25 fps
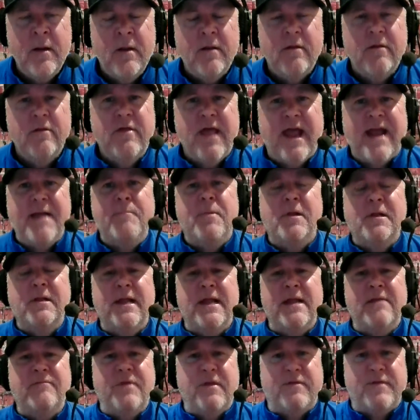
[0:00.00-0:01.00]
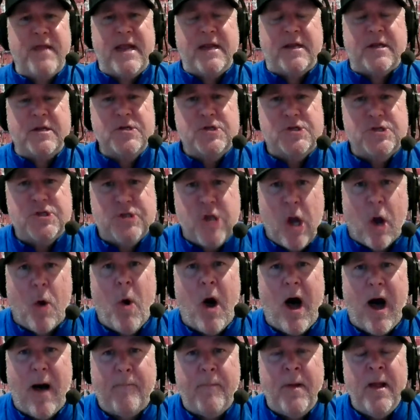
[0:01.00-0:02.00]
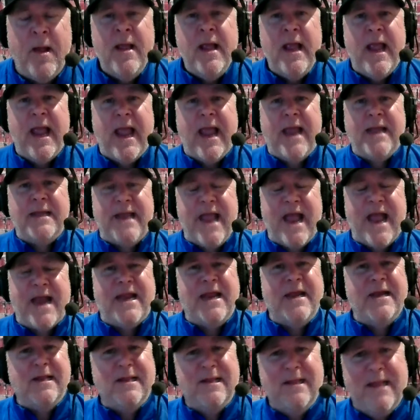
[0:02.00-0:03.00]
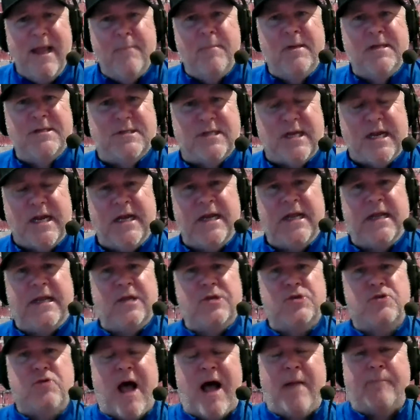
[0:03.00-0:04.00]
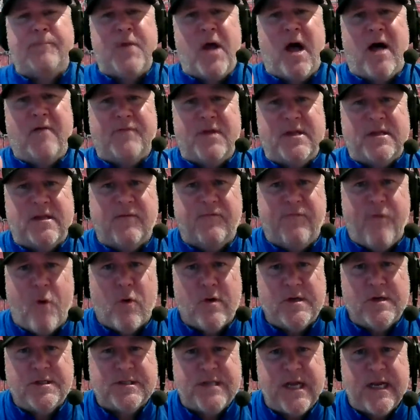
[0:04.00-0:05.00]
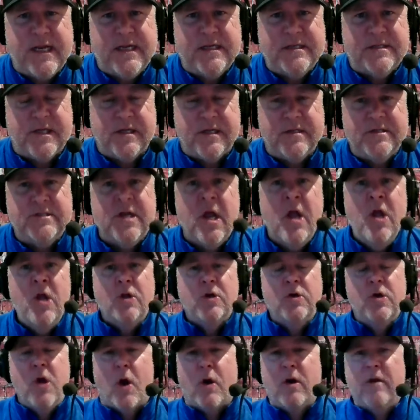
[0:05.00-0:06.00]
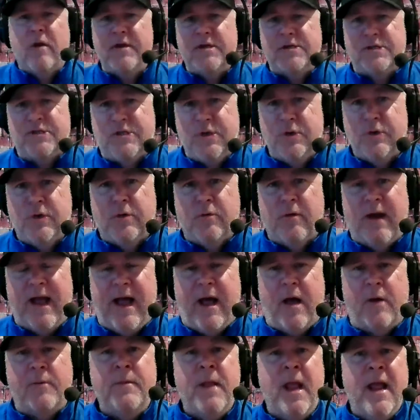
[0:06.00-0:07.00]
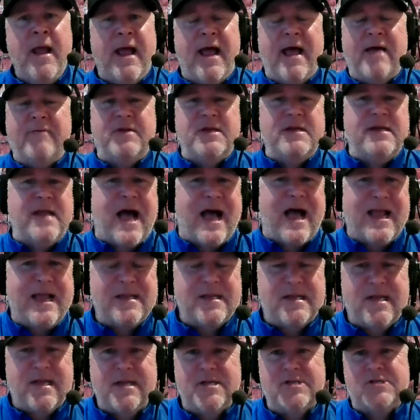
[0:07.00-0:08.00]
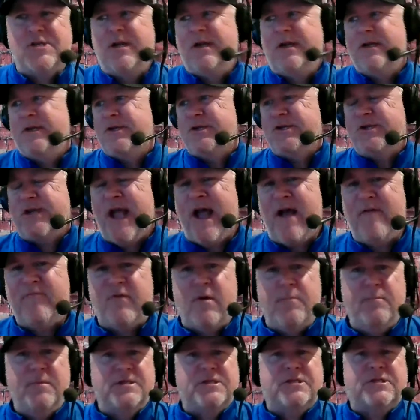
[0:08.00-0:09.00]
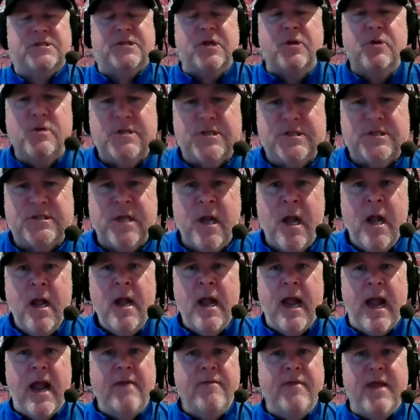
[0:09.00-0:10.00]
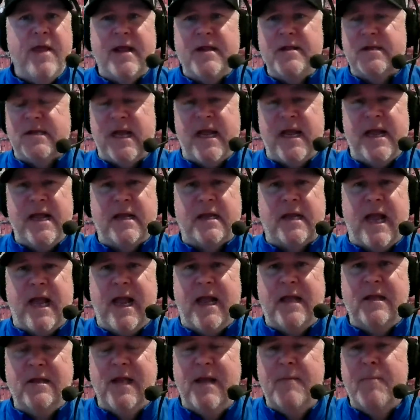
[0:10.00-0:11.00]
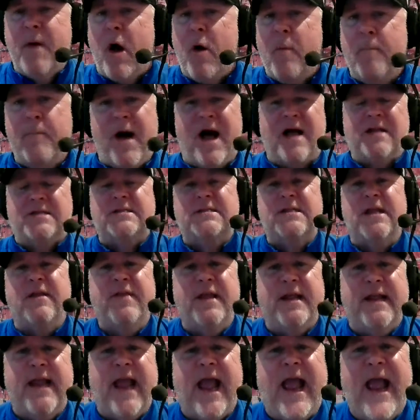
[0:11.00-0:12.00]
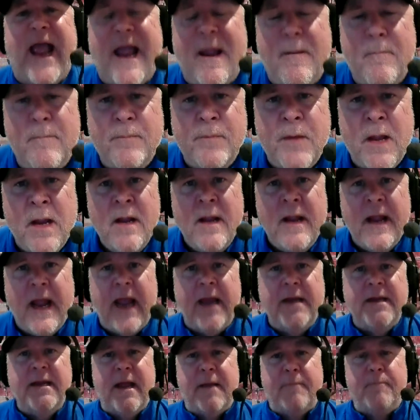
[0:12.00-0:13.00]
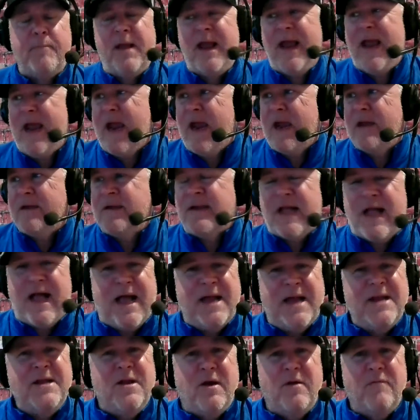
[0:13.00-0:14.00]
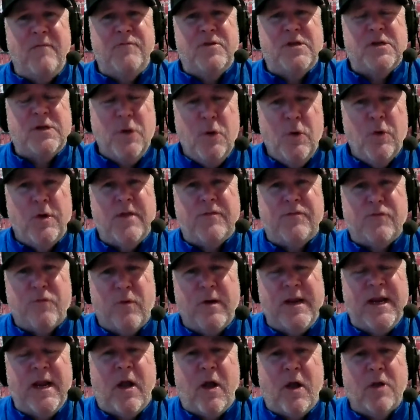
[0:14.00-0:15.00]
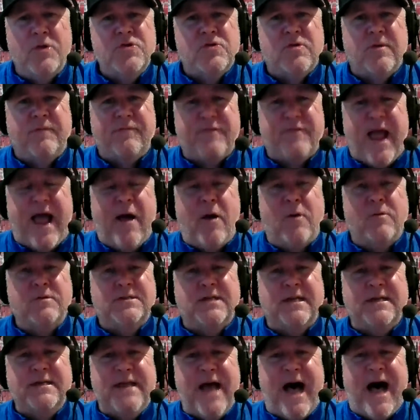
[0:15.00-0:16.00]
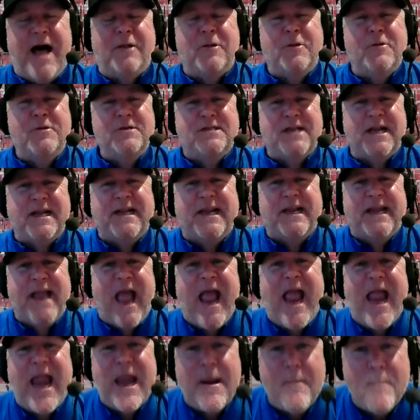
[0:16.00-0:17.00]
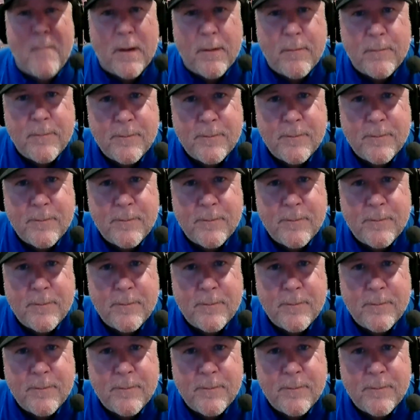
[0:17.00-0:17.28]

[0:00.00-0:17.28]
They believe that they can show up and get in a limousine and get dropped off at the Four Seasons, go to the shoot-around, have a dietitian, a chef, a masseuse, and then take a limo bus to the game and get paid kind of $200,000 to $300,000 a game.